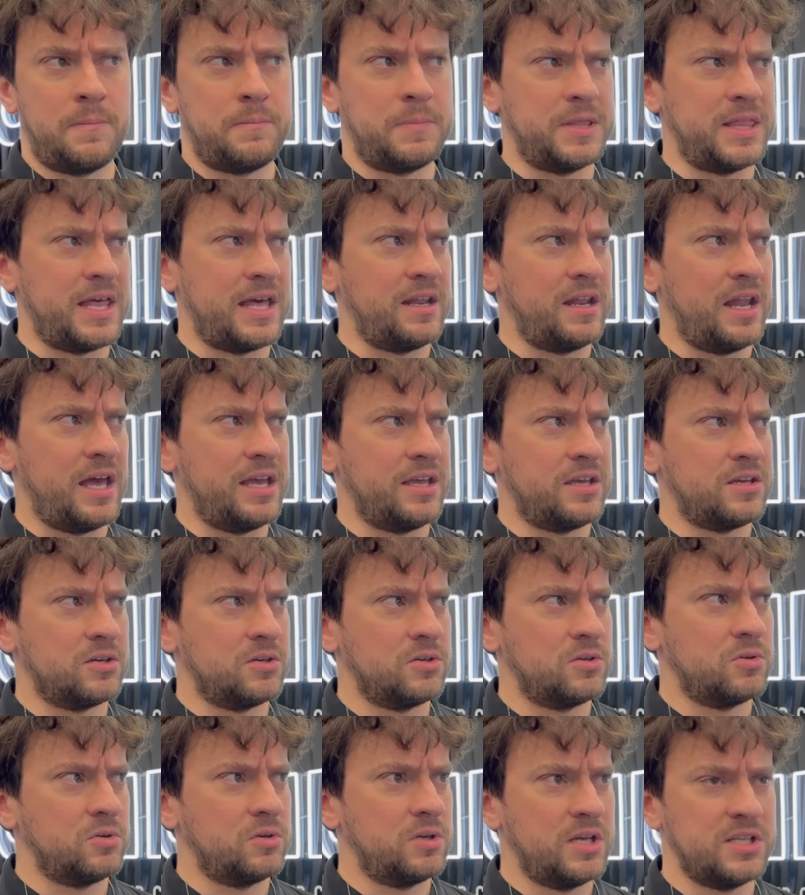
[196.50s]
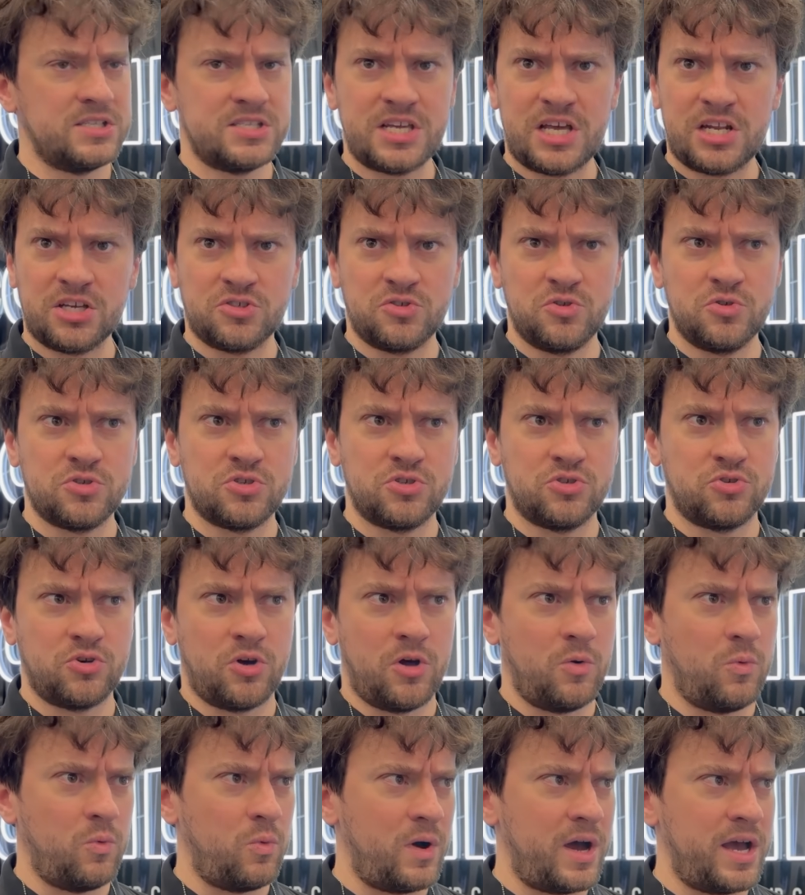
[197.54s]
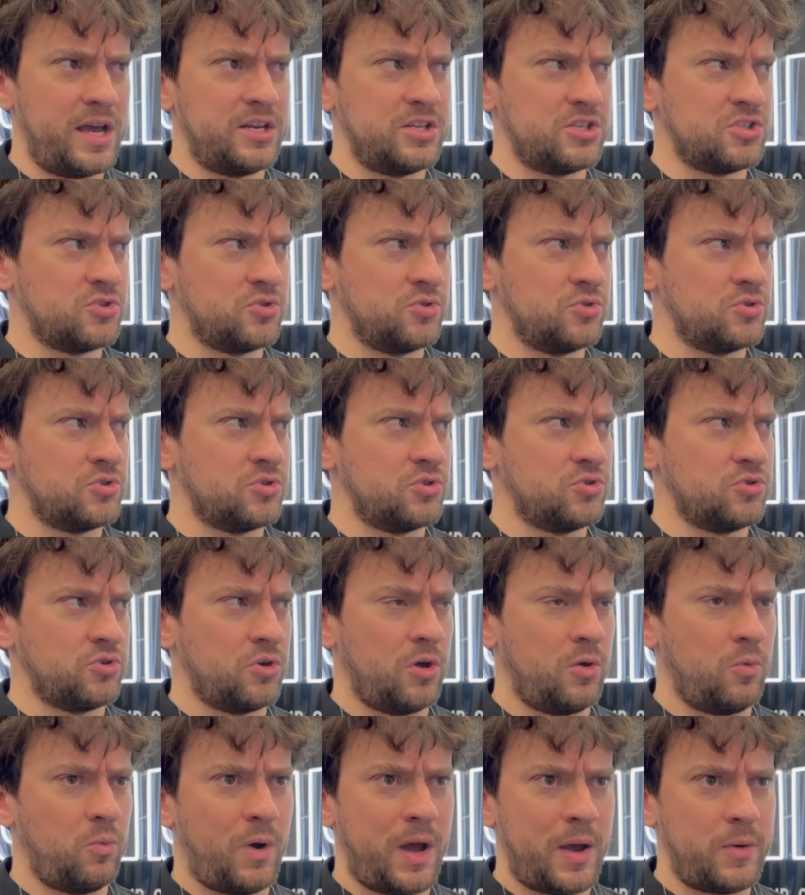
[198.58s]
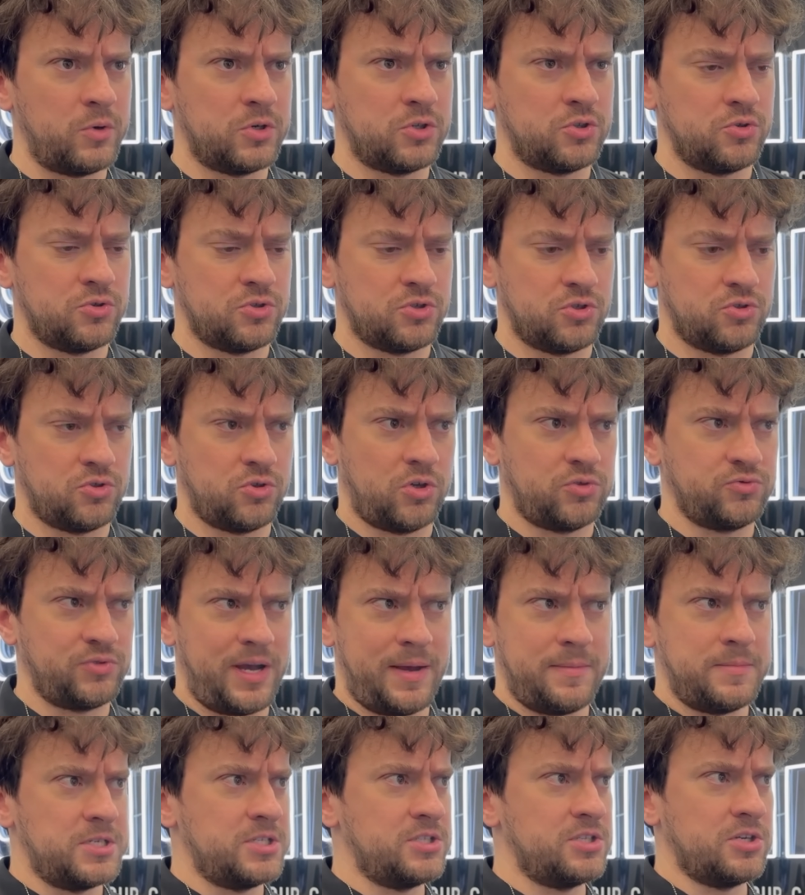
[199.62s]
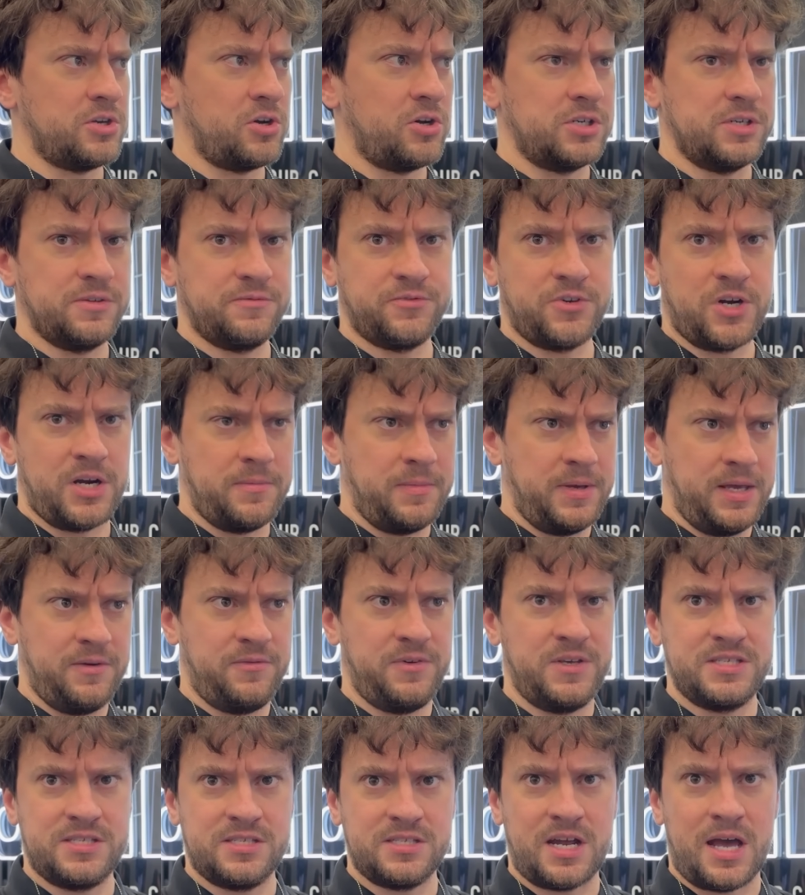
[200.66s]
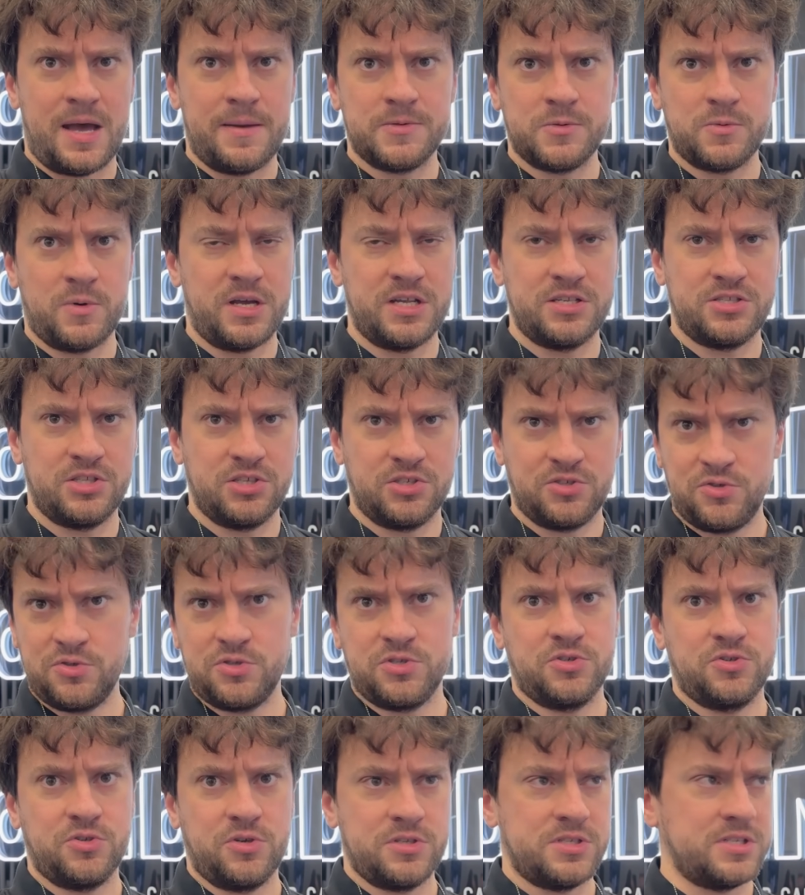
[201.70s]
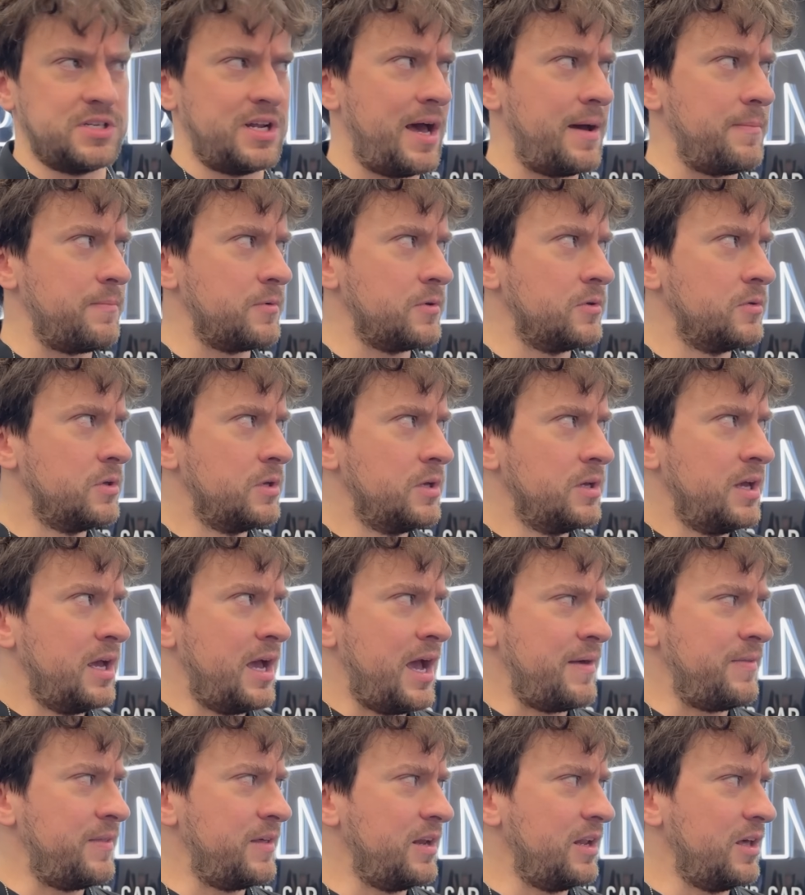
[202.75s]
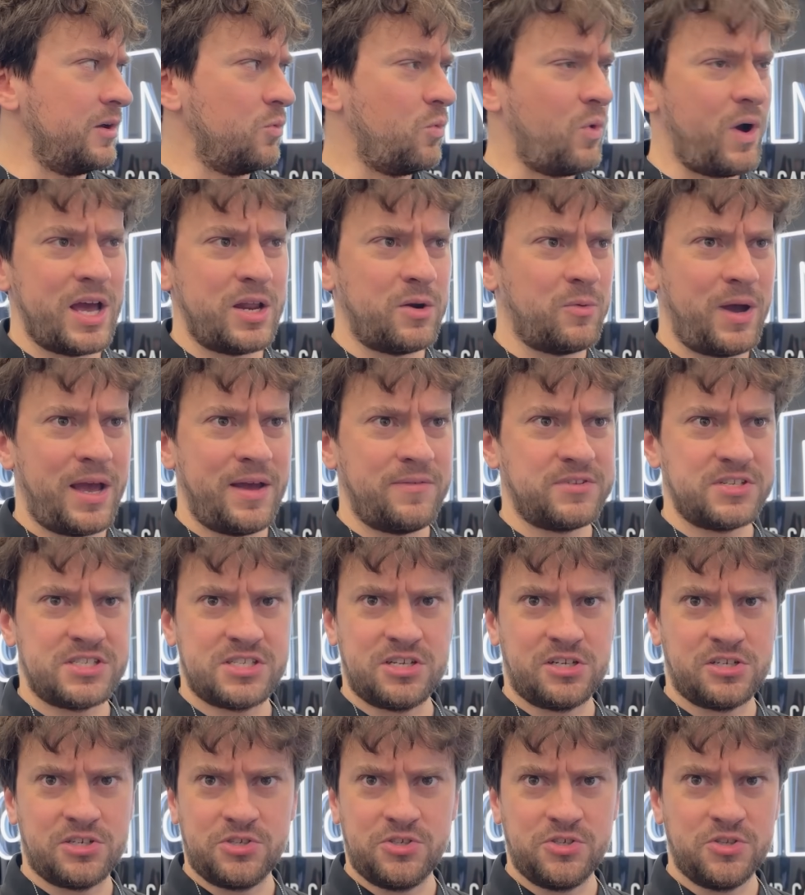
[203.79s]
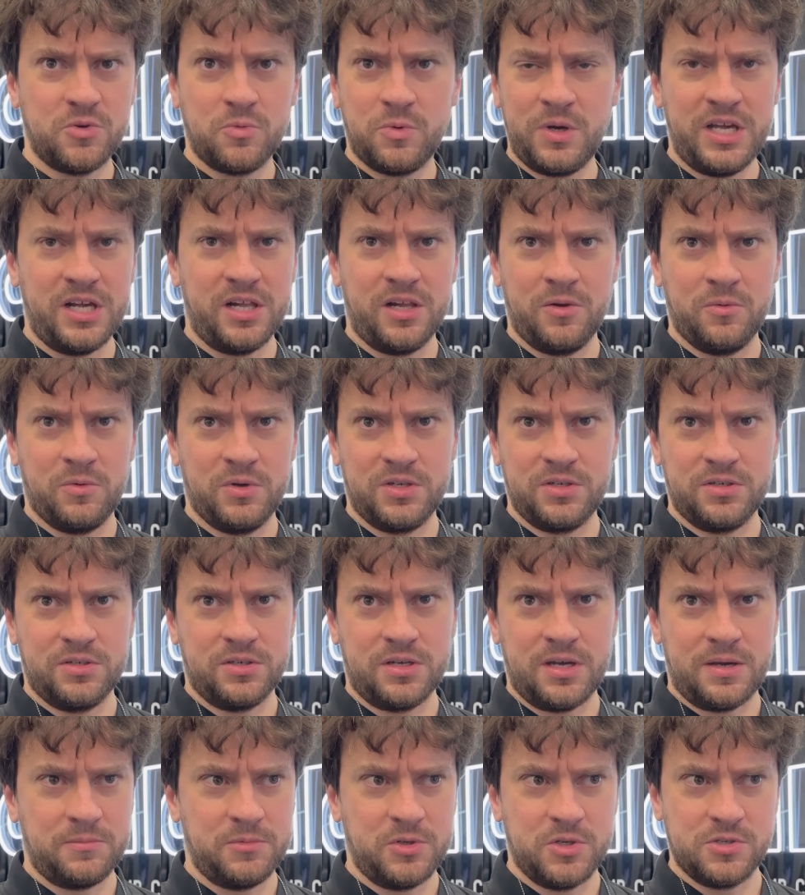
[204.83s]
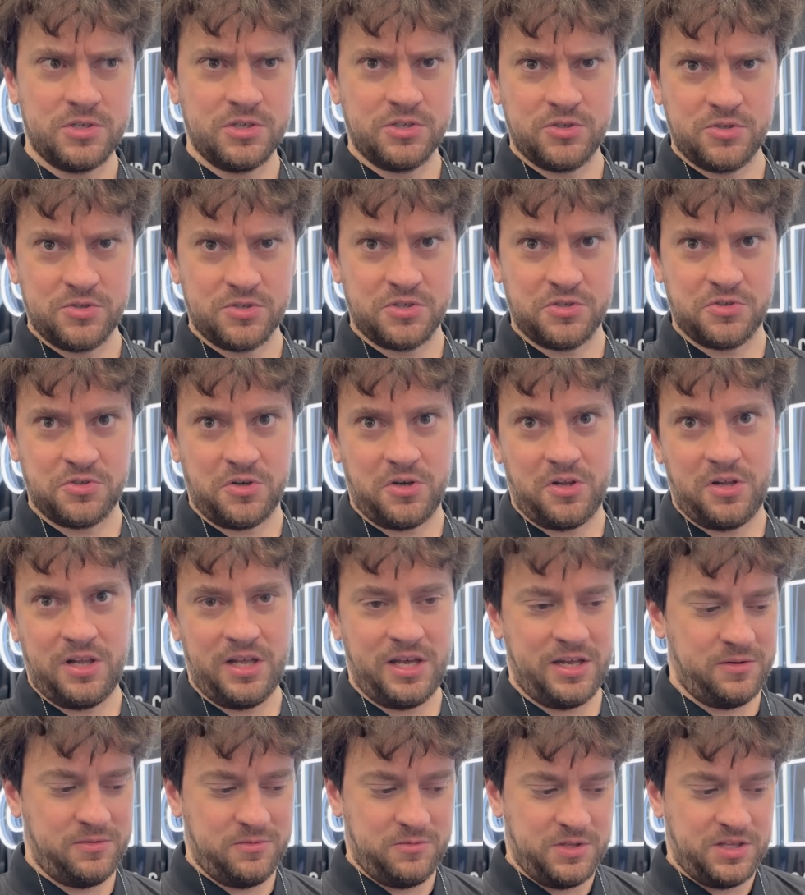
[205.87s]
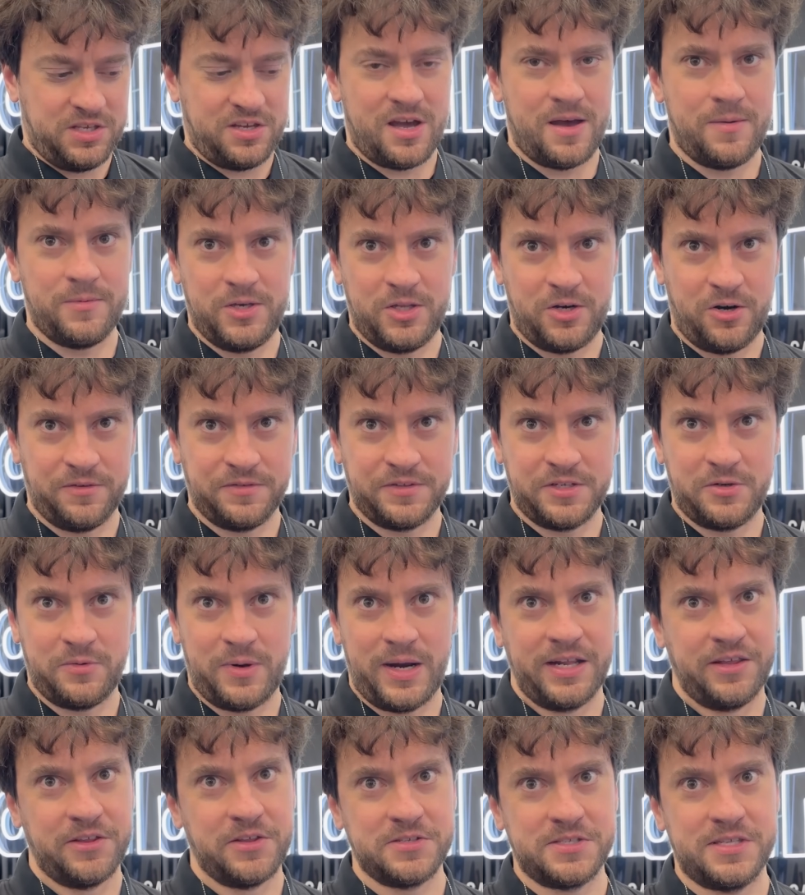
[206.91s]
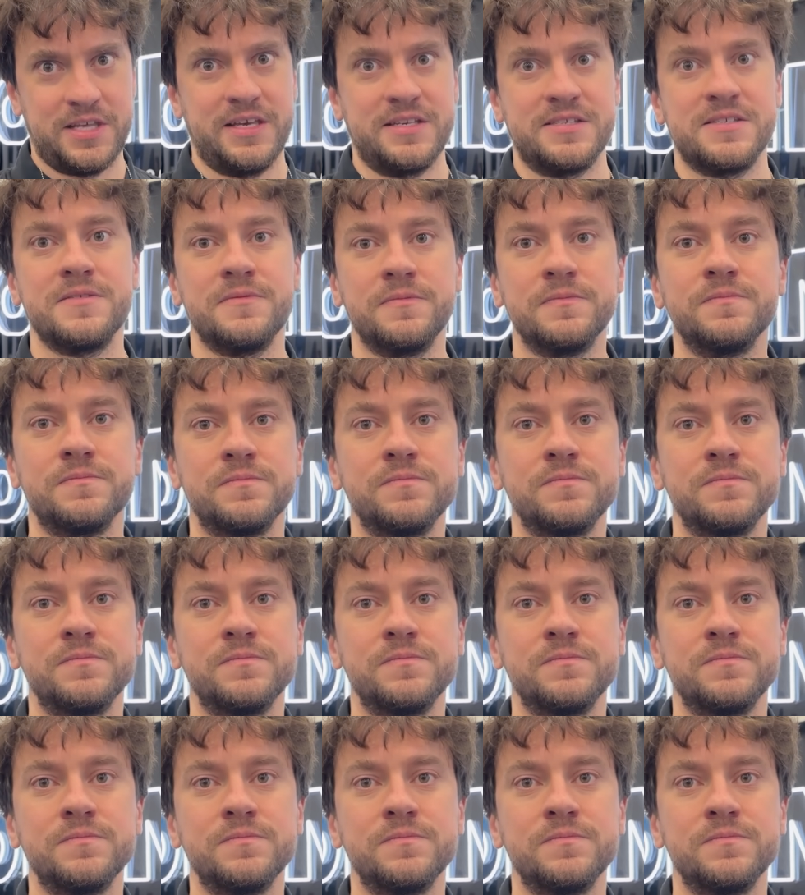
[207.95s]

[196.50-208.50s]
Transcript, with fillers: But then like, instead of cruise control, why does cruise control, why would cruise control ram into the car in front of me if he stops? Why doesn't the cruise control stop? And then like, why do I have to still turn the wheel when I'm using cruise control? And with Comma, you don't have to do any of those things.